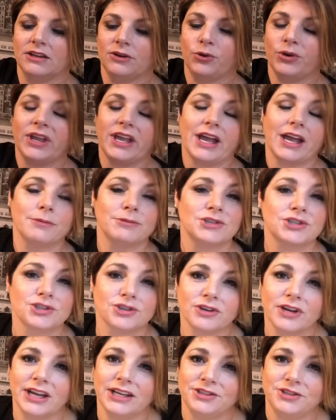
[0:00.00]
Okay, I'm
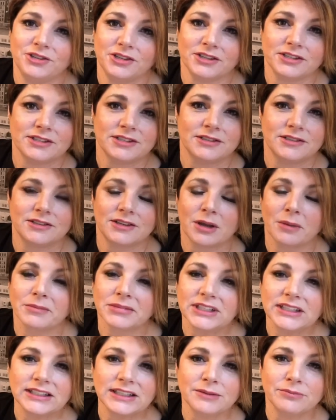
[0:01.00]
sure I just
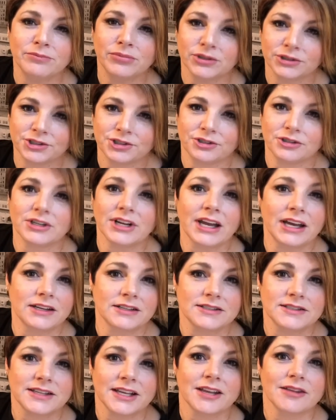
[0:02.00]
completely butchered how to
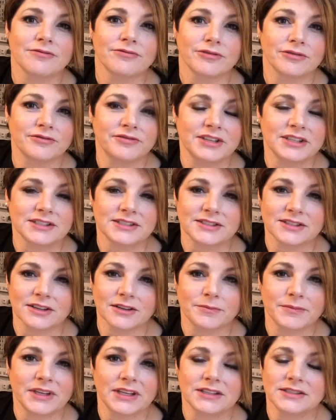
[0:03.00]
say
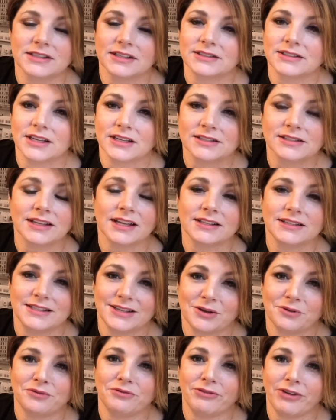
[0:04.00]
Fauvista because it does not
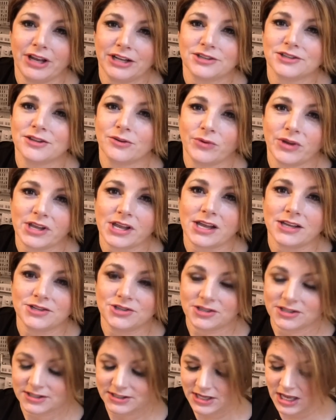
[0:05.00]
sound French the way I
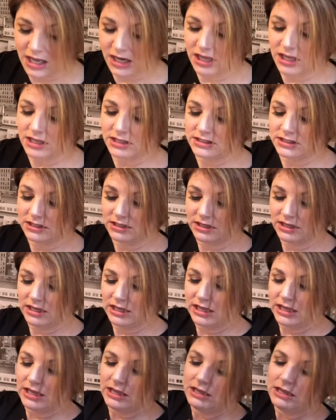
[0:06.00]
just said it.
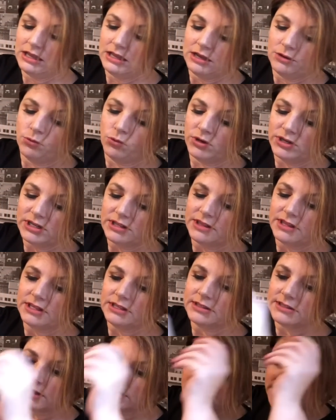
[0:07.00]
One of the
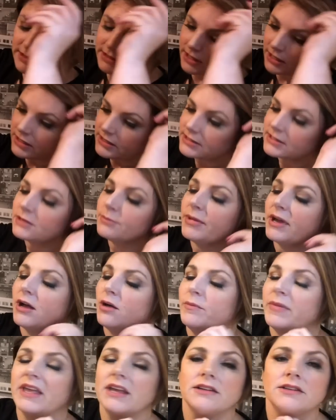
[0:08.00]
things that's nice
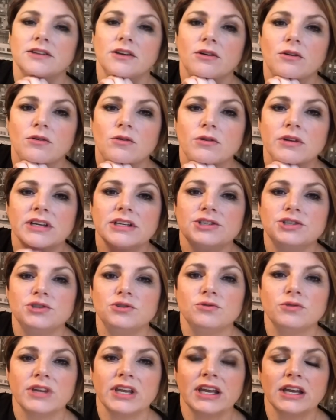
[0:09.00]
about Bandeau is
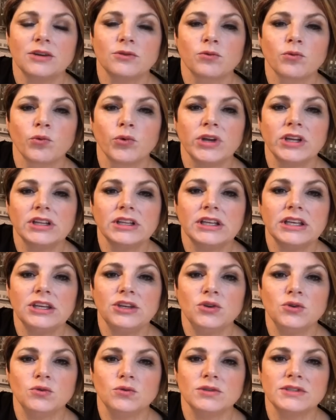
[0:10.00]
you can really
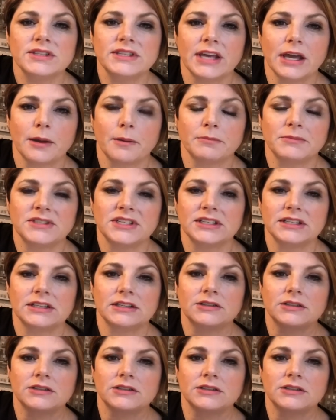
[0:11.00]
use them to